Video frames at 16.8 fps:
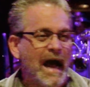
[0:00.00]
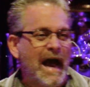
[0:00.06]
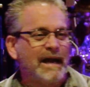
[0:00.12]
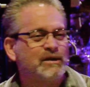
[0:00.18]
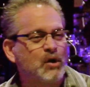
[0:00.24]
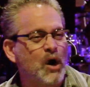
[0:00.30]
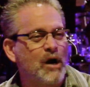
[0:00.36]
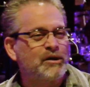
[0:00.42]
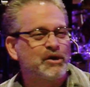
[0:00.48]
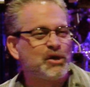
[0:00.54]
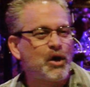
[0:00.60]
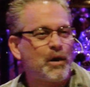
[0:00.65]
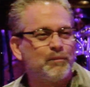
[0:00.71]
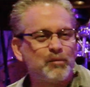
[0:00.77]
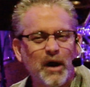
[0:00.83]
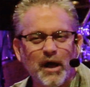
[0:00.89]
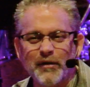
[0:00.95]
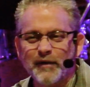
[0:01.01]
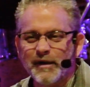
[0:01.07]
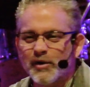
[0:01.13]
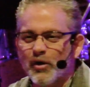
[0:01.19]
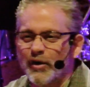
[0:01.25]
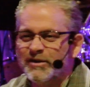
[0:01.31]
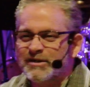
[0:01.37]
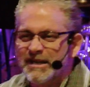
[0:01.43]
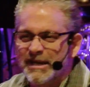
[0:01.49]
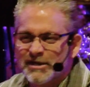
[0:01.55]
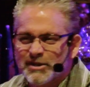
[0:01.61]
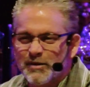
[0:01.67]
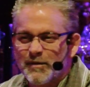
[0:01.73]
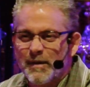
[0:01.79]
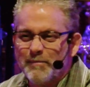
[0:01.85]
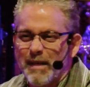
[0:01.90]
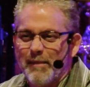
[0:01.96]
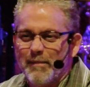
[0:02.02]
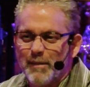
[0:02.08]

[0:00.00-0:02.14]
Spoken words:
I talked to your brother and your sister and blah,